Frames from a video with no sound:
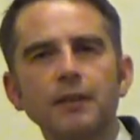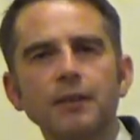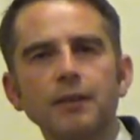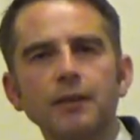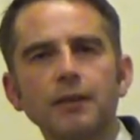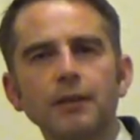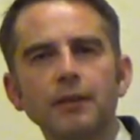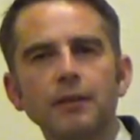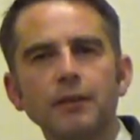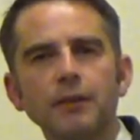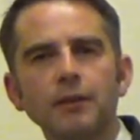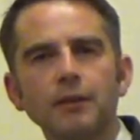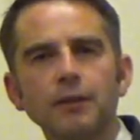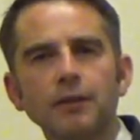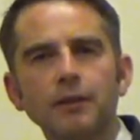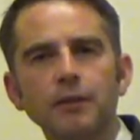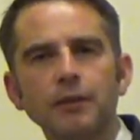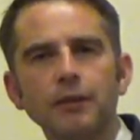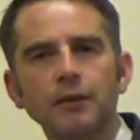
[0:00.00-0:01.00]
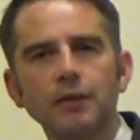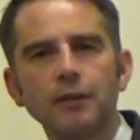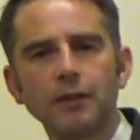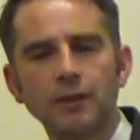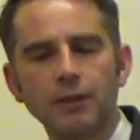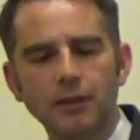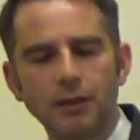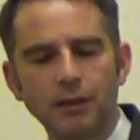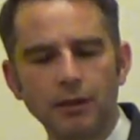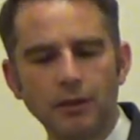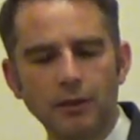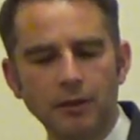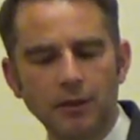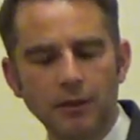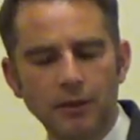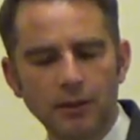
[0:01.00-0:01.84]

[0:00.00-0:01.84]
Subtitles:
Nothing is said.